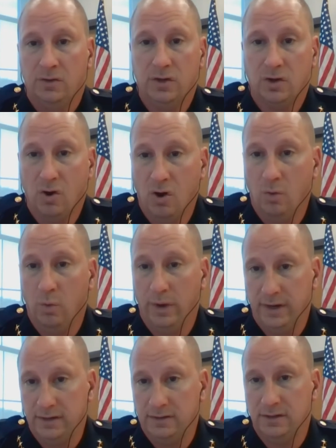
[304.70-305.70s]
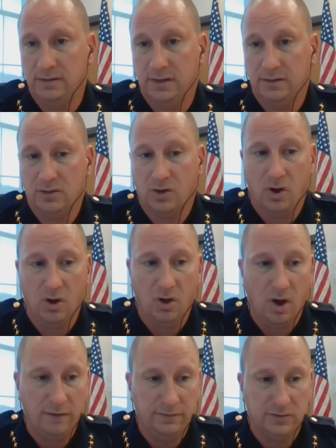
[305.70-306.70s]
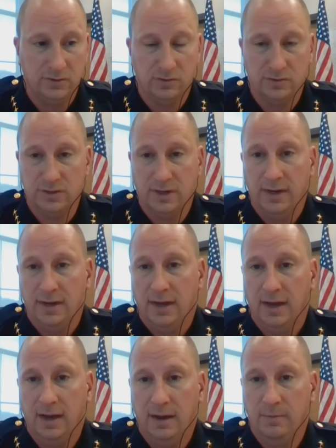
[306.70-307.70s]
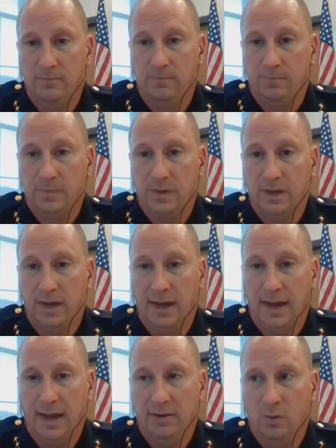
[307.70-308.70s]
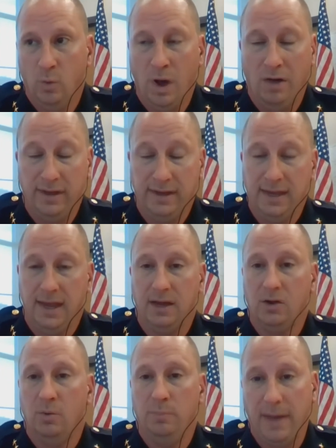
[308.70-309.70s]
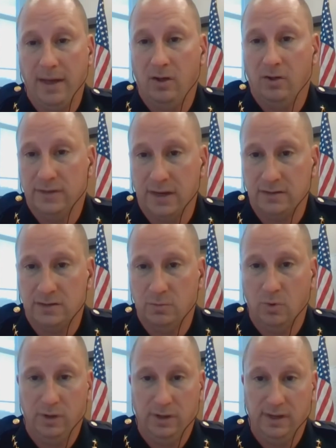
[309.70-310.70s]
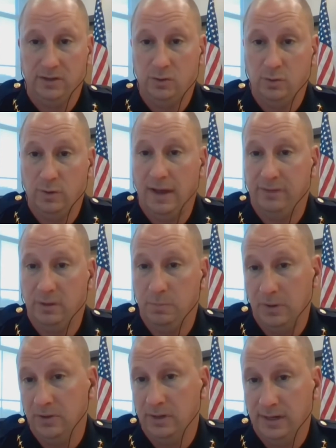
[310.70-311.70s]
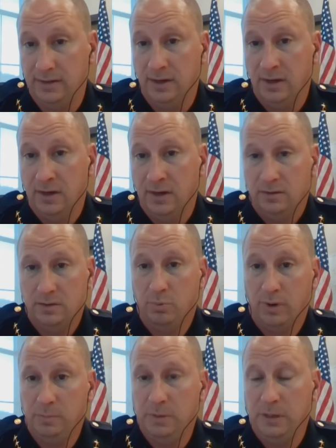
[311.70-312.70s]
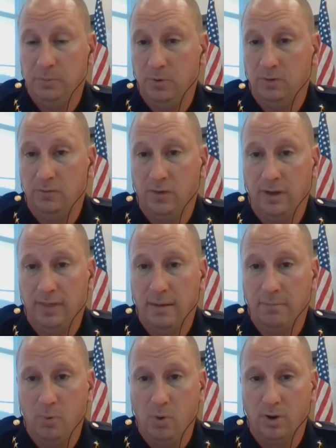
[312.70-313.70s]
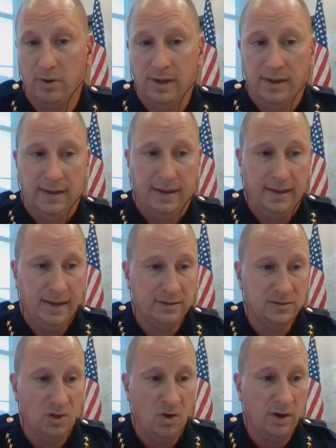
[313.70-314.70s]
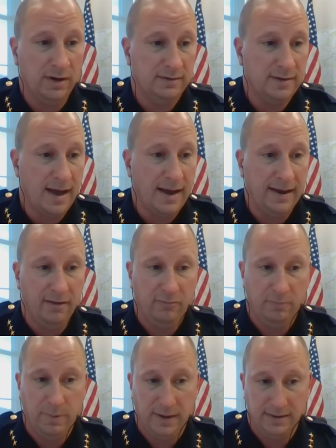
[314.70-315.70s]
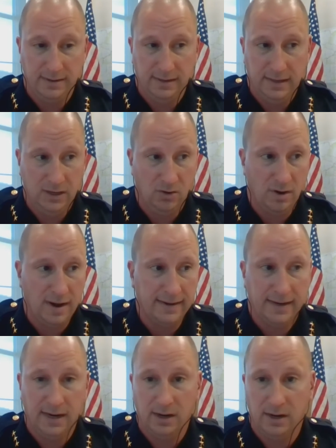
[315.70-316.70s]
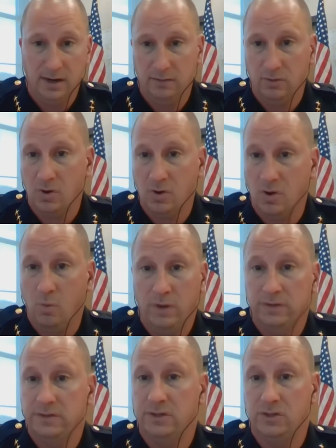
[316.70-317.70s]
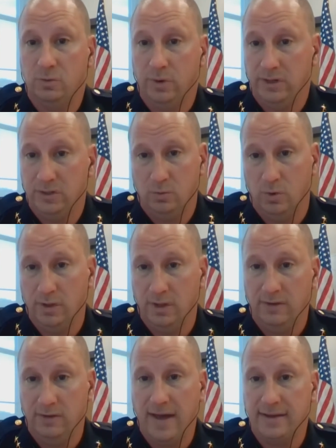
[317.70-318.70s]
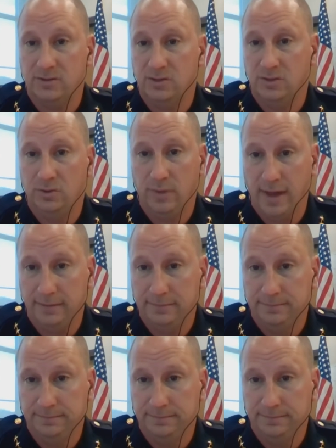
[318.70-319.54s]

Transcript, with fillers: to call witnesses and to call officers um, and while they can't compel testimony they do have the ability to bring people in front of that board as long as i have been here i can't recall one situation where they've asked to do that